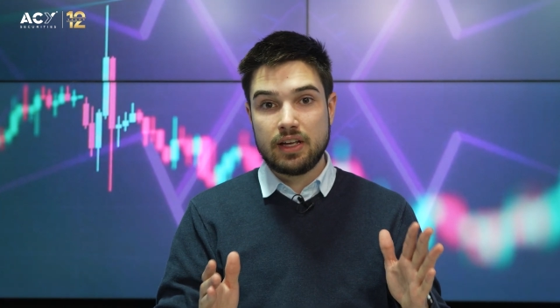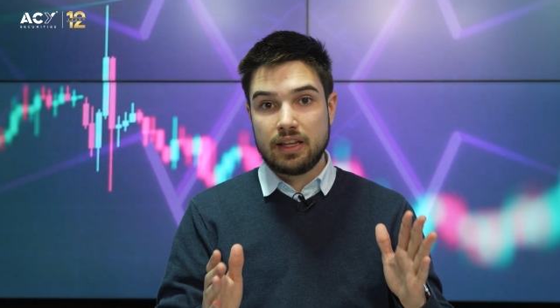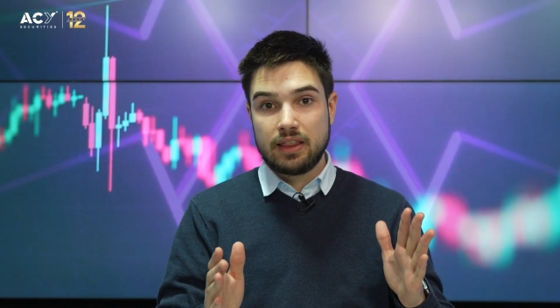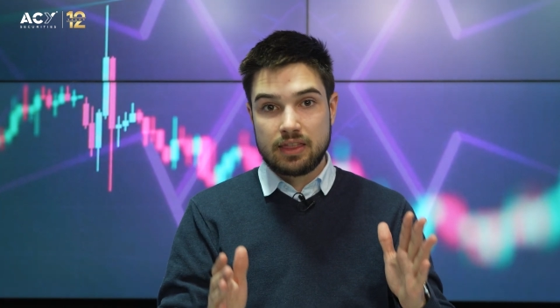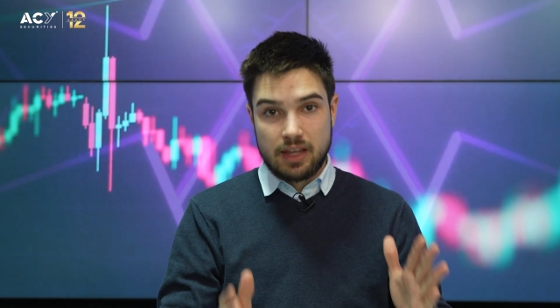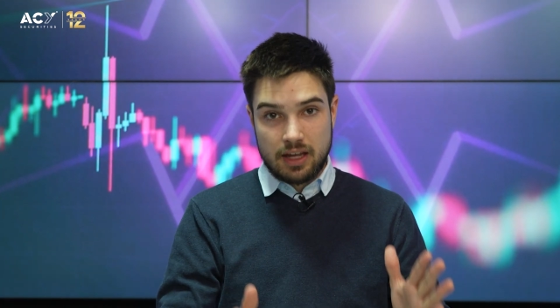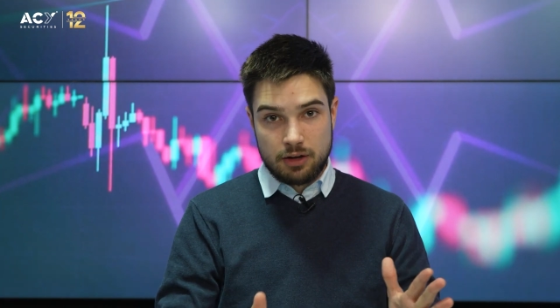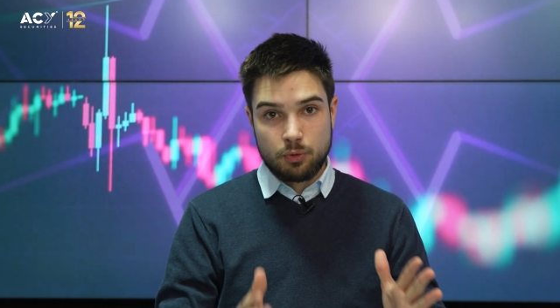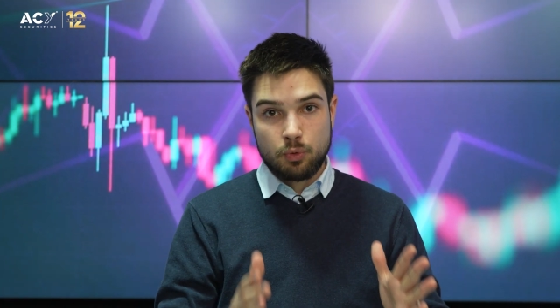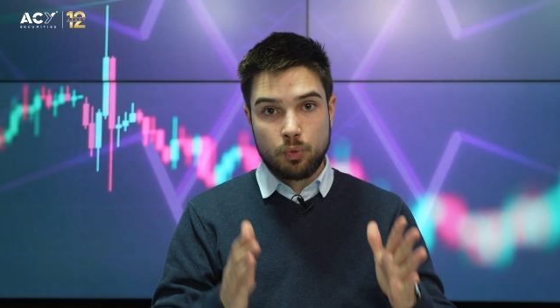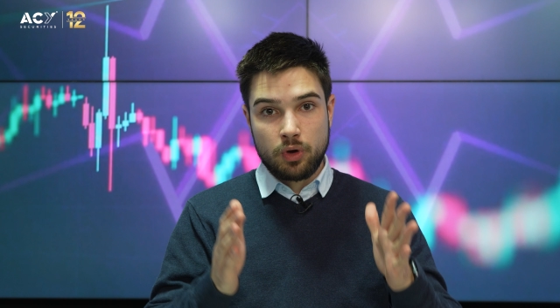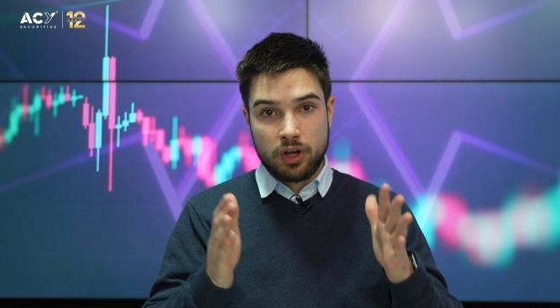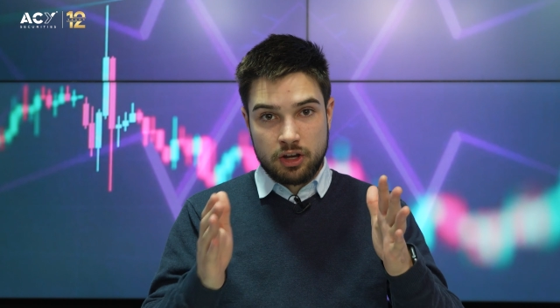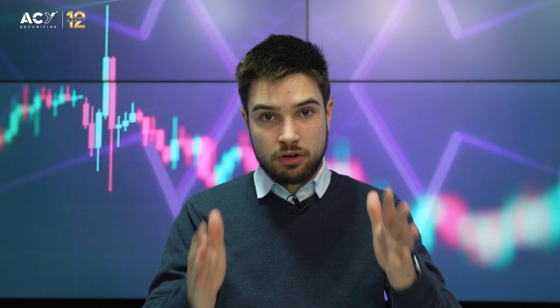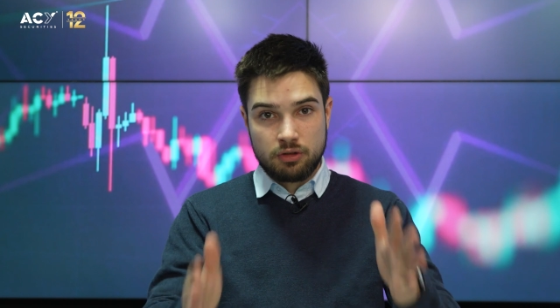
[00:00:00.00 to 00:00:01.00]
They
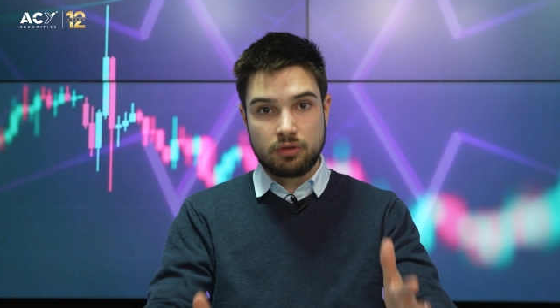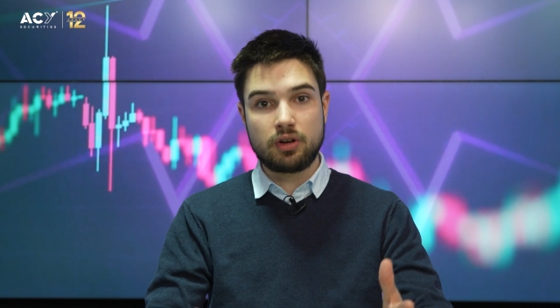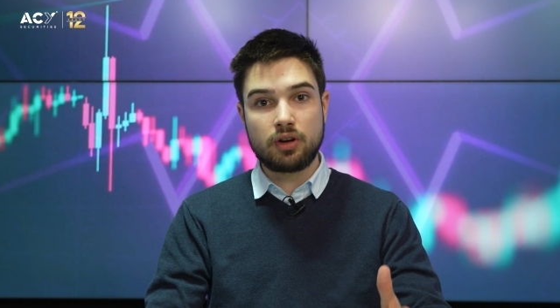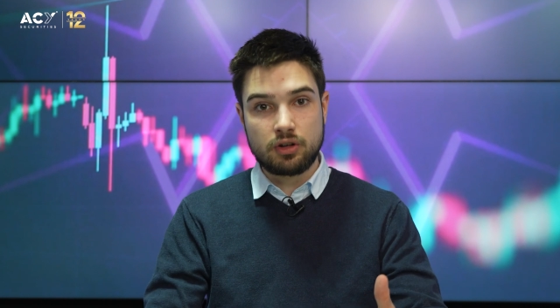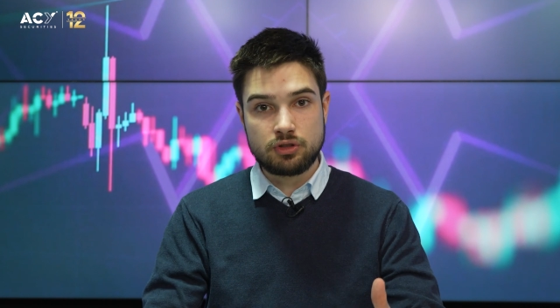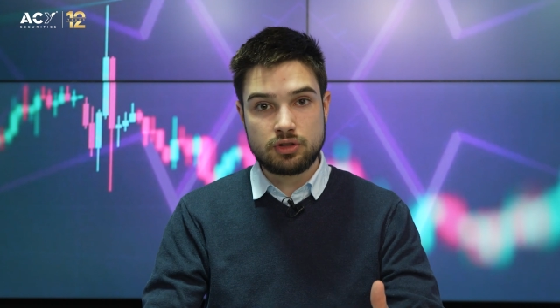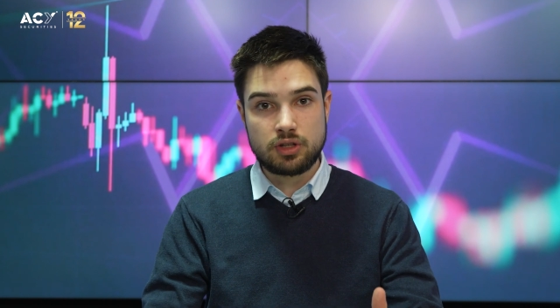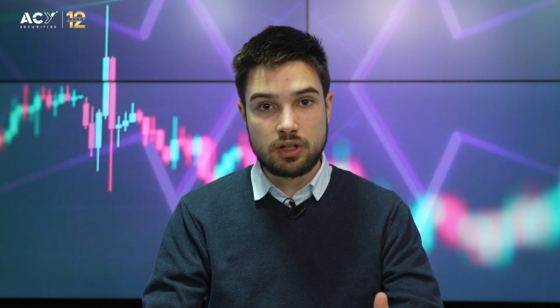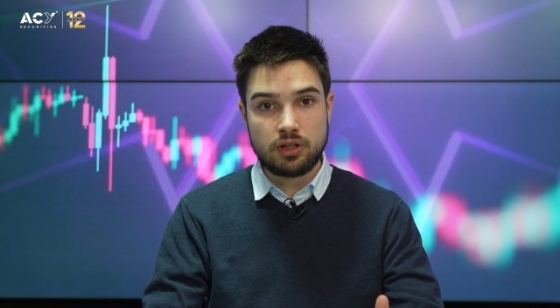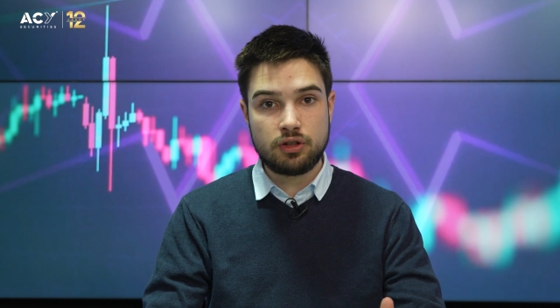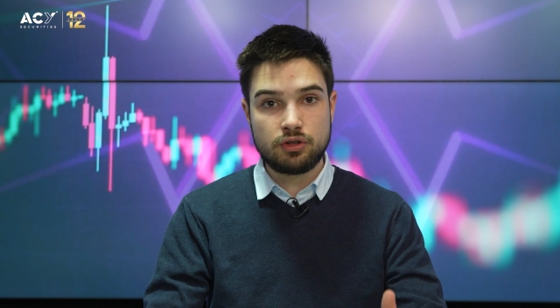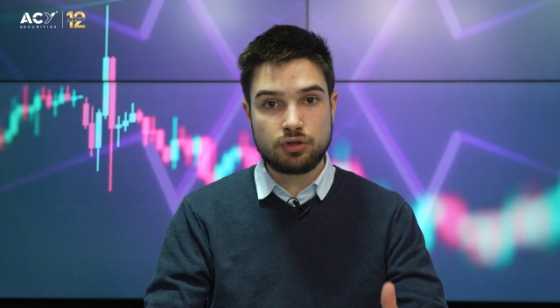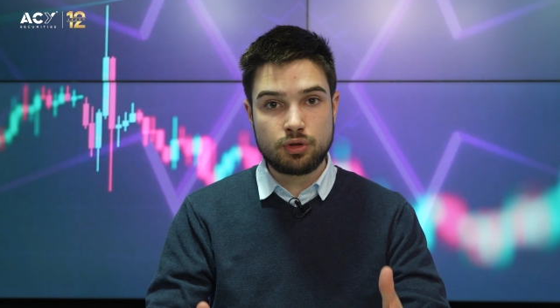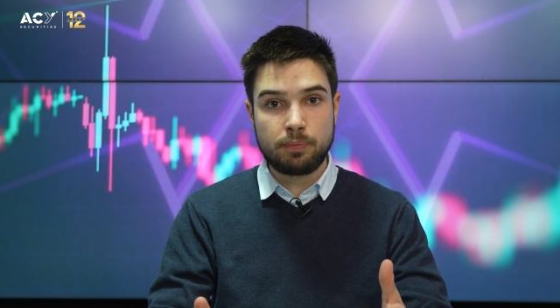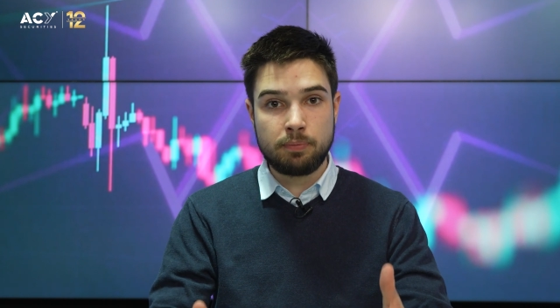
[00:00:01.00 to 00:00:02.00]
will
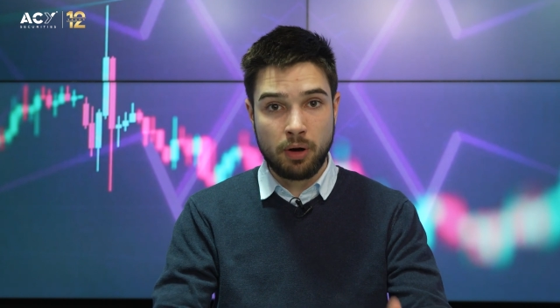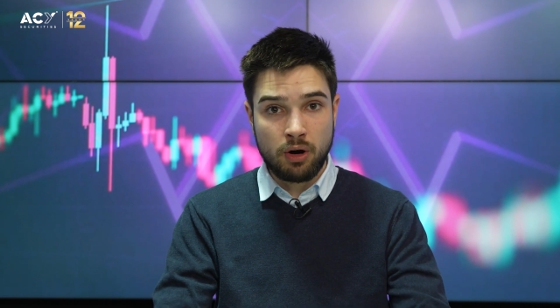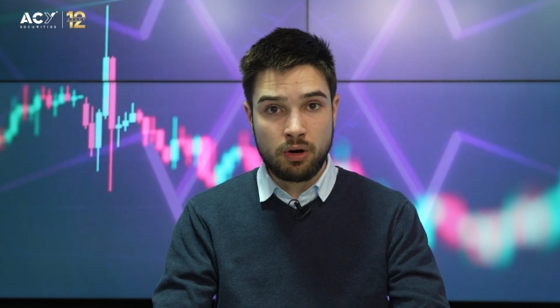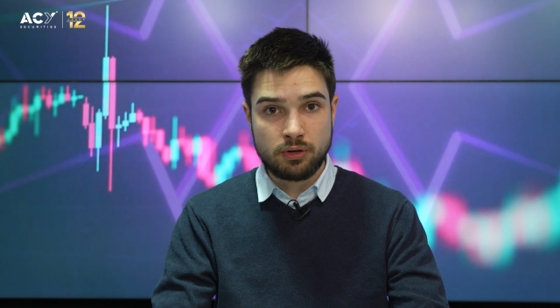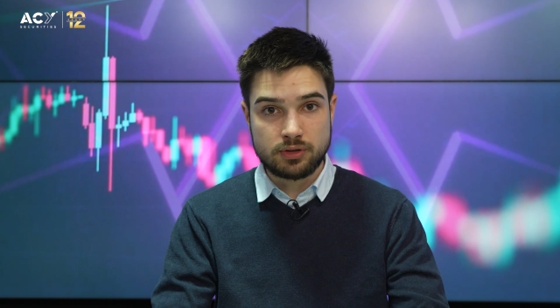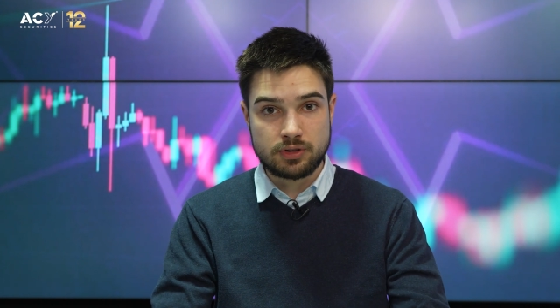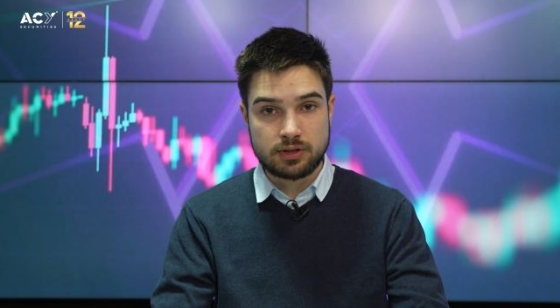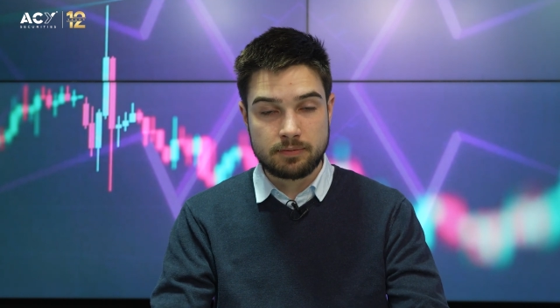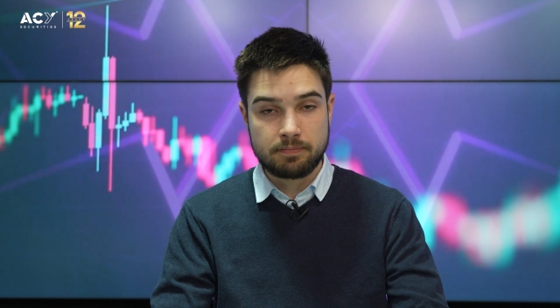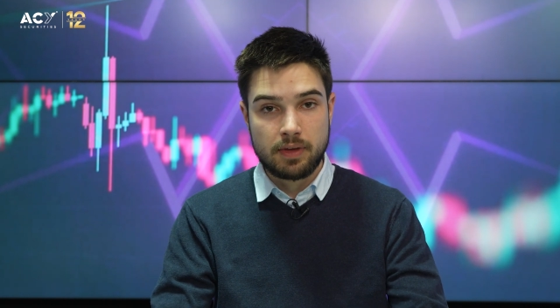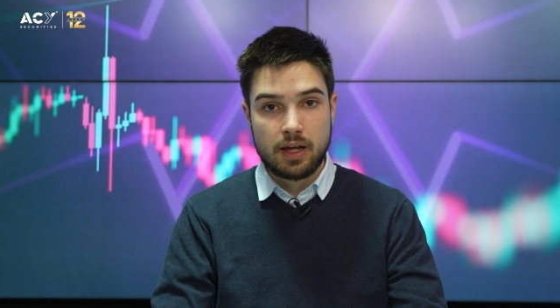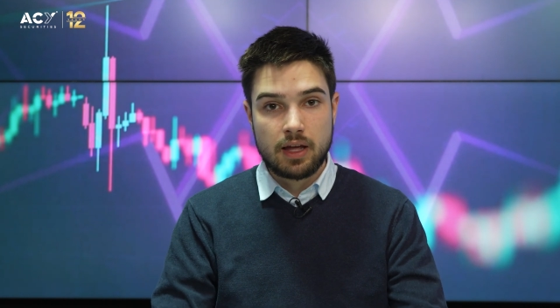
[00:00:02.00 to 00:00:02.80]
continue to pause.